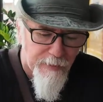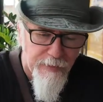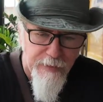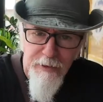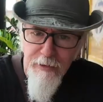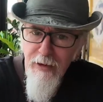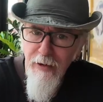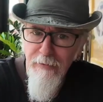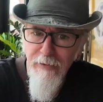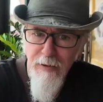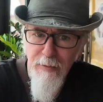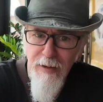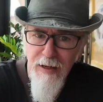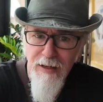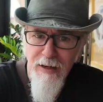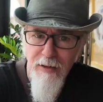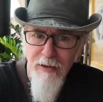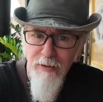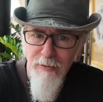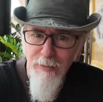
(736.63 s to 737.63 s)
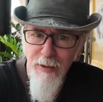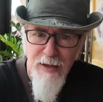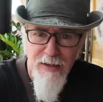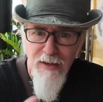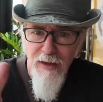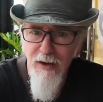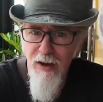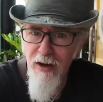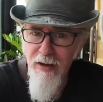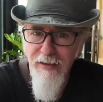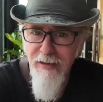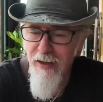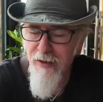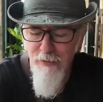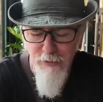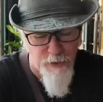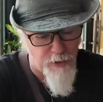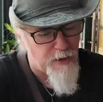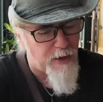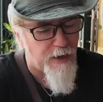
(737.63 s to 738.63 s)
It'll definitely be another piece of
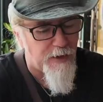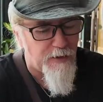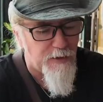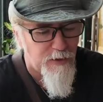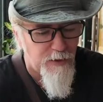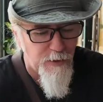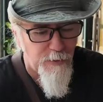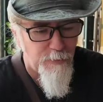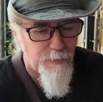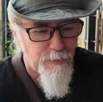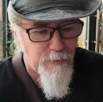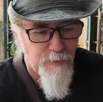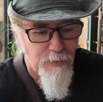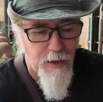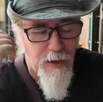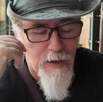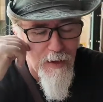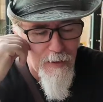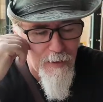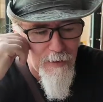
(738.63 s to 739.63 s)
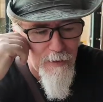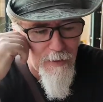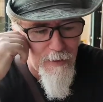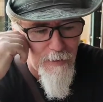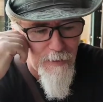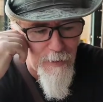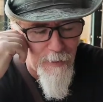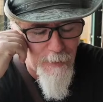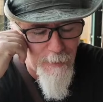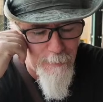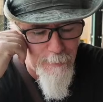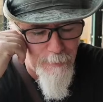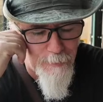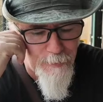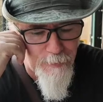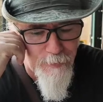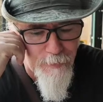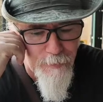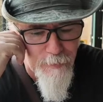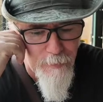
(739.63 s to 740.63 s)
content for you guys. So um,
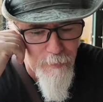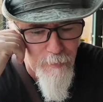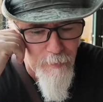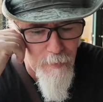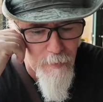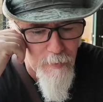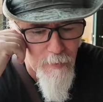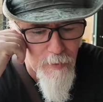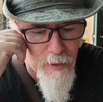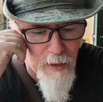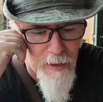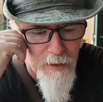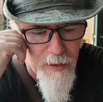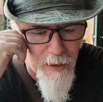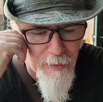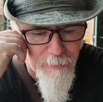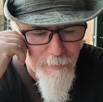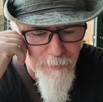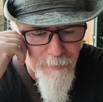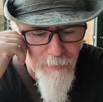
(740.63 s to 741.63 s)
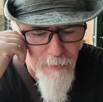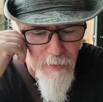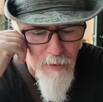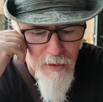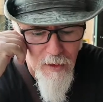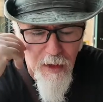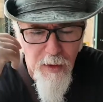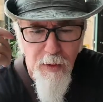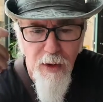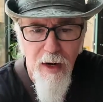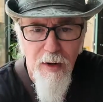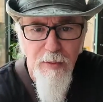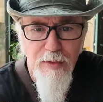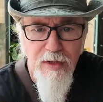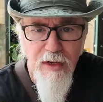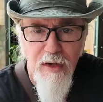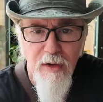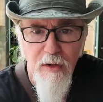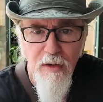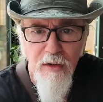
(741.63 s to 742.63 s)
yeah. So anyway, I
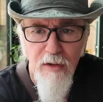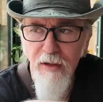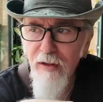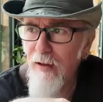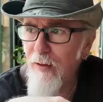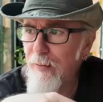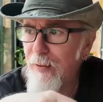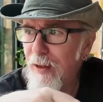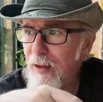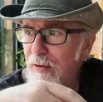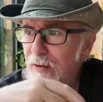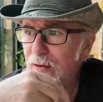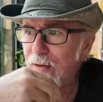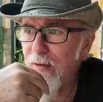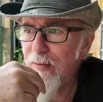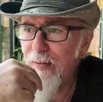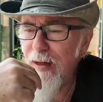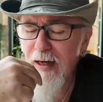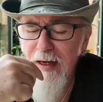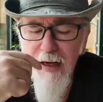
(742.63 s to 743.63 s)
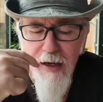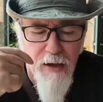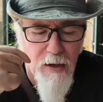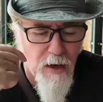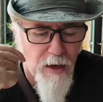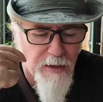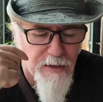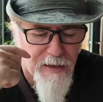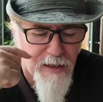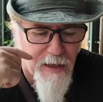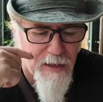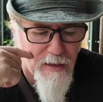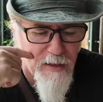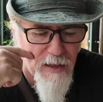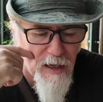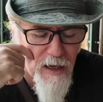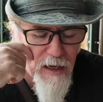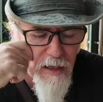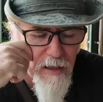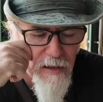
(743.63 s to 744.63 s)
was saying earlier about making
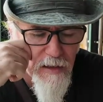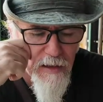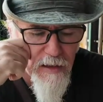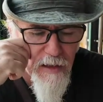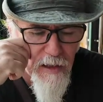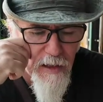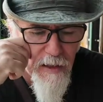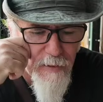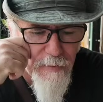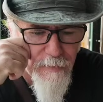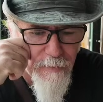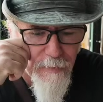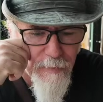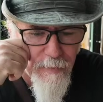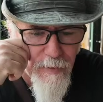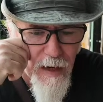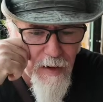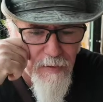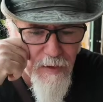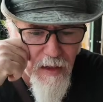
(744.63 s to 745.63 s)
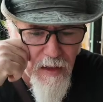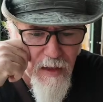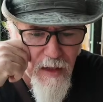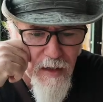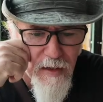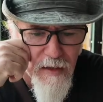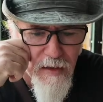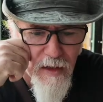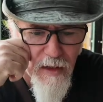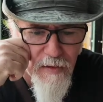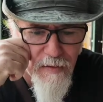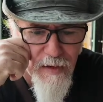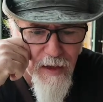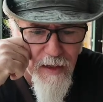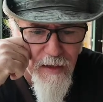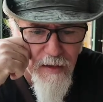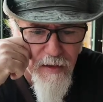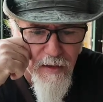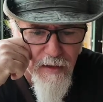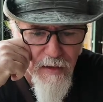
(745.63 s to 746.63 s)
content and uh, having things in
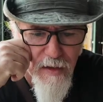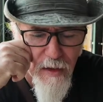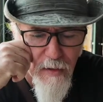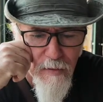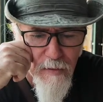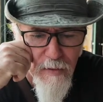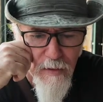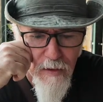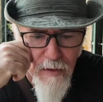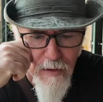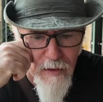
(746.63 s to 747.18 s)
advance. So